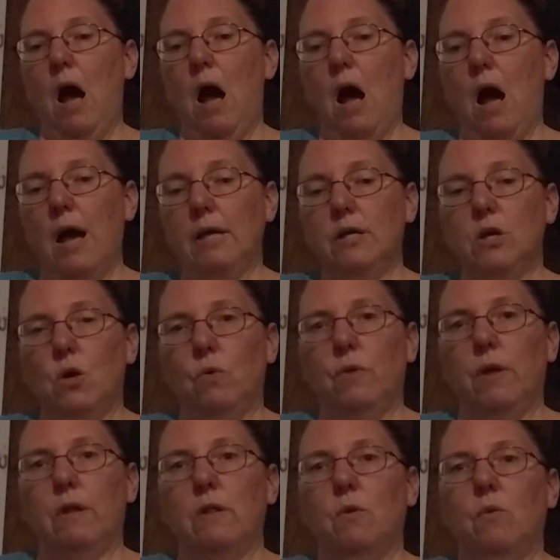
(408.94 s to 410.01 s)
I don't
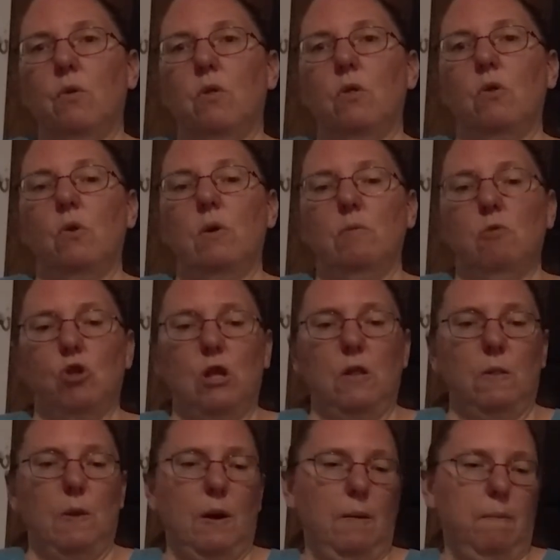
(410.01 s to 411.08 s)
think there was a sewing
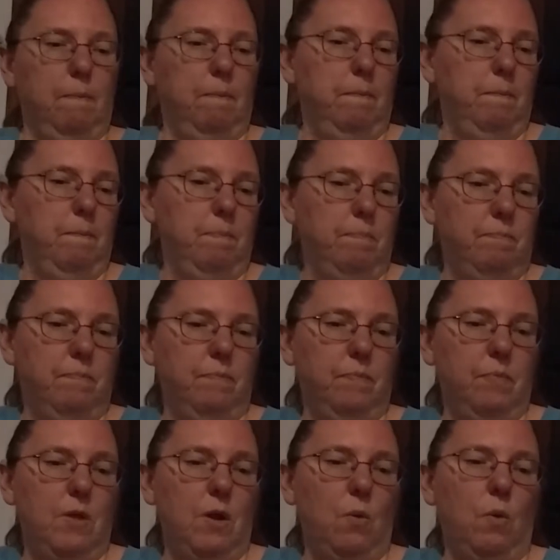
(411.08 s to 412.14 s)
machine there.
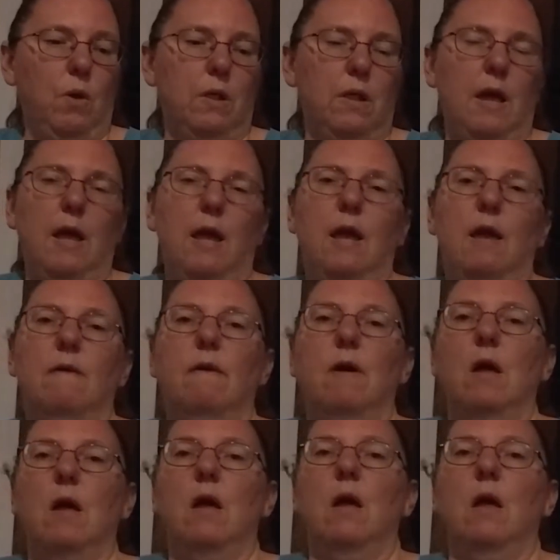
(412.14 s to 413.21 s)
There was a
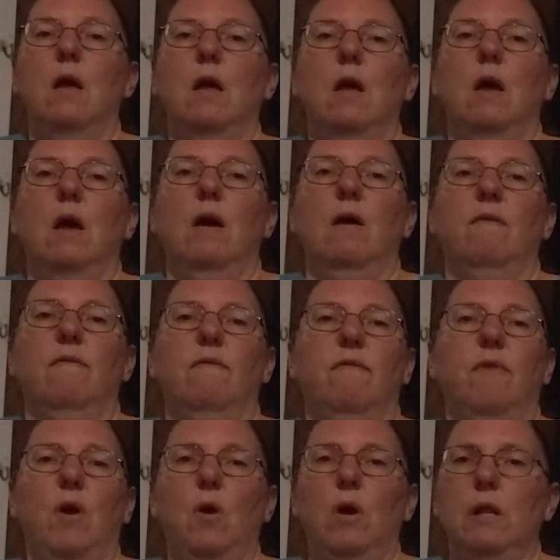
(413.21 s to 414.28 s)

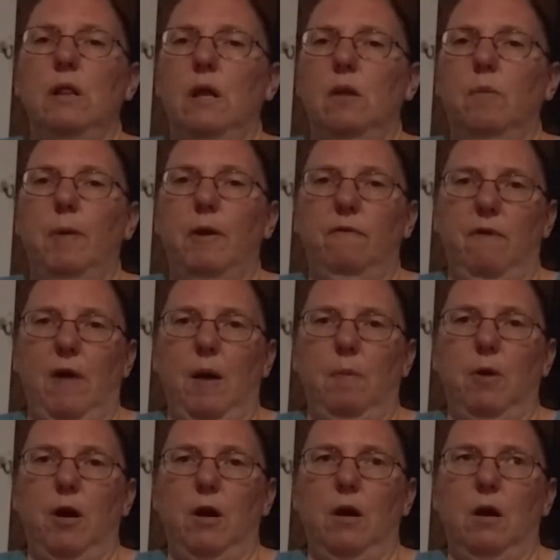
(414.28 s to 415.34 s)
very little bit of
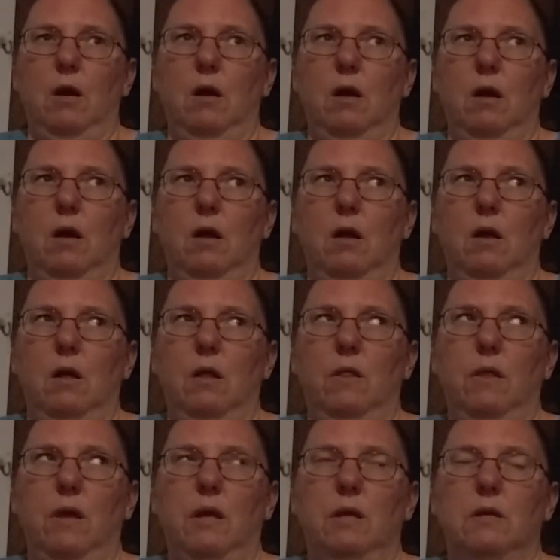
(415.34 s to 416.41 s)
fabric
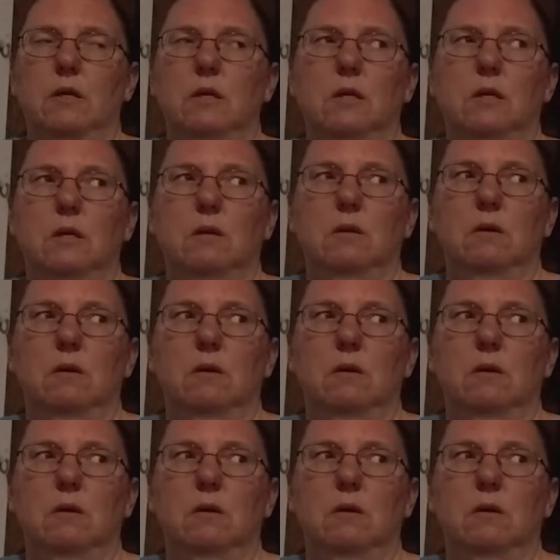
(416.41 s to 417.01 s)
that